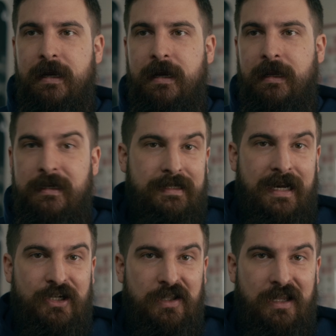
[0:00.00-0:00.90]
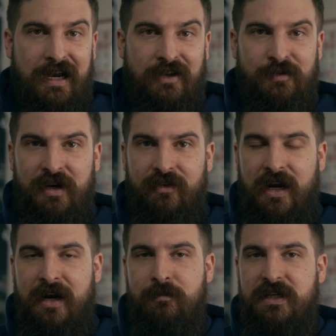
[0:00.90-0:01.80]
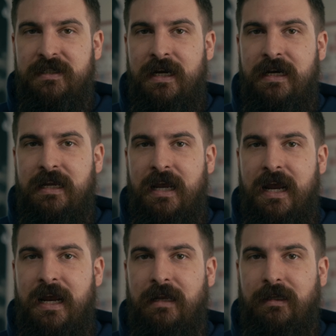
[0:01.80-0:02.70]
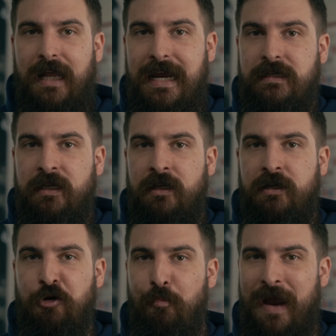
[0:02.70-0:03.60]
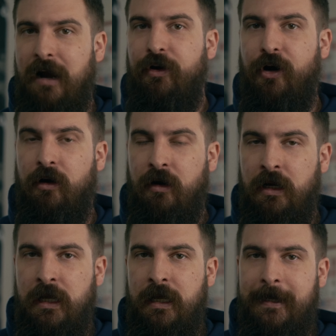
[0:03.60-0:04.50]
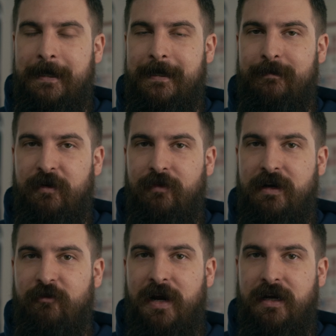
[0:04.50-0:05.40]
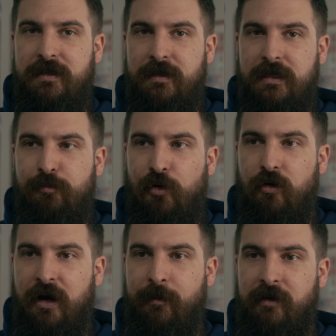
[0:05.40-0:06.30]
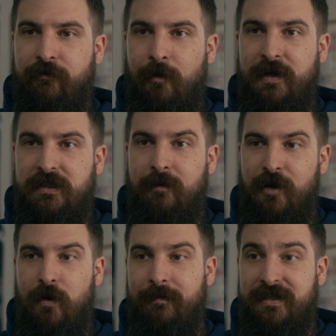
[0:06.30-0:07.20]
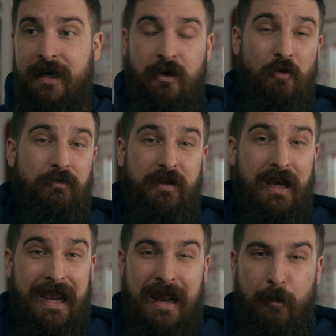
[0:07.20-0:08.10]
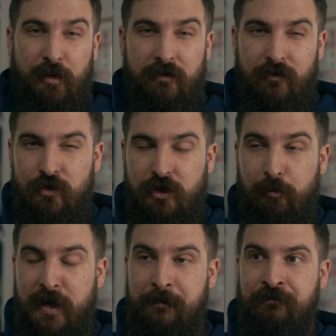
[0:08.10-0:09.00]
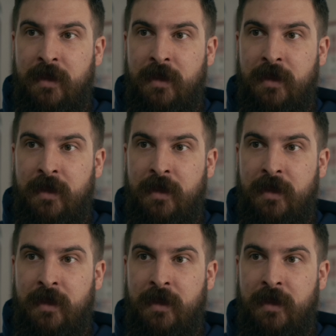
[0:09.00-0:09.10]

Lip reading: this is actually the announcement of it, I'm designing a light comparator. A friend of mine is programming it for me. It's going to be a website and hopefully an app in the future. But